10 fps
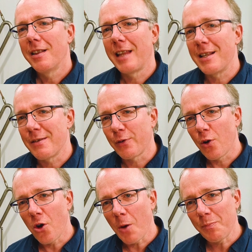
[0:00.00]
Things have
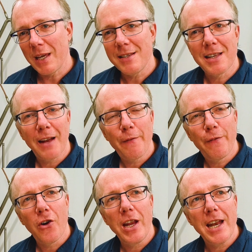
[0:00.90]
grown up, things get
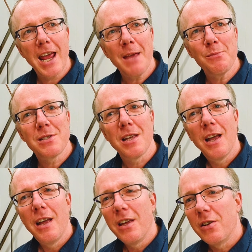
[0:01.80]
funny names.
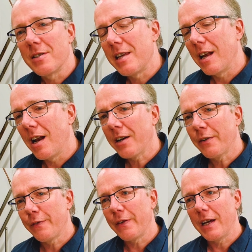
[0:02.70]
You'll see a lot
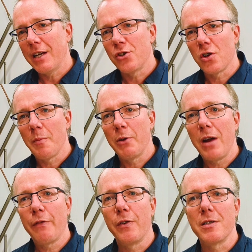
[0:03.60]
of German
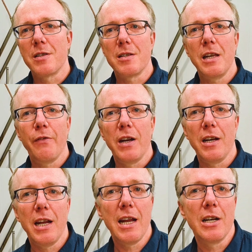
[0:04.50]
references, even
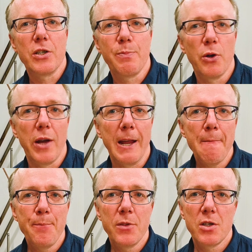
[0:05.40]
in English brewing,
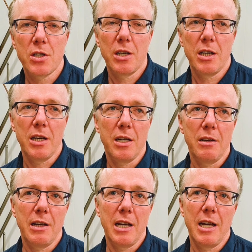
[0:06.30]
to
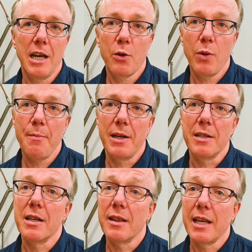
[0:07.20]

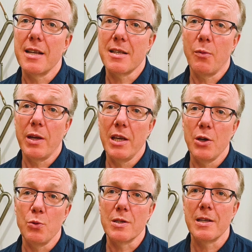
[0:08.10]
equipment and things that we
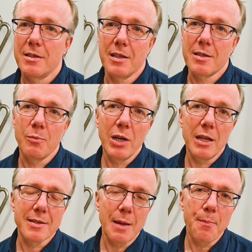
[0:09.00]
use. There's some
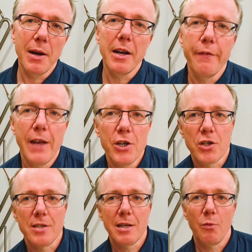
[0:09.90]
real simple
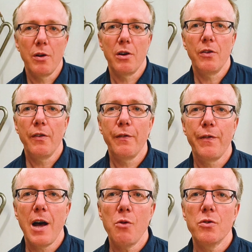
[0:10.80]
innovations that were
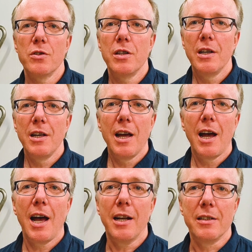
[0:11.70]
found
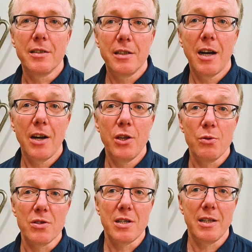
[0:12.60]
and are
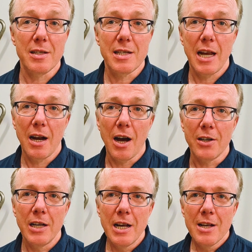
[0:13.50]
used to this day a lot.
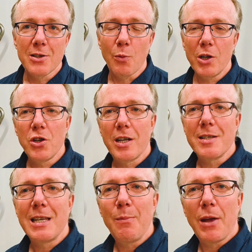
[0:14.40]
So what you can
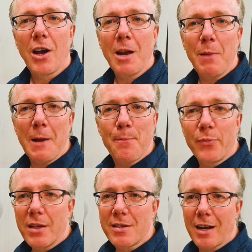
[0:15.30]
see behind me,
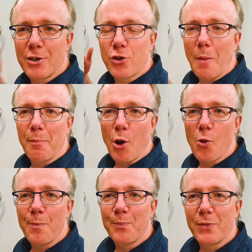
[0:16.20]
it's not a
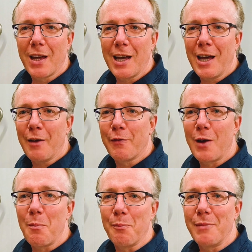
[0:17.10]
trombone
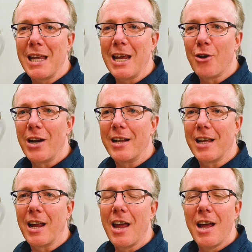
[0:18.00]
from Ian or anything.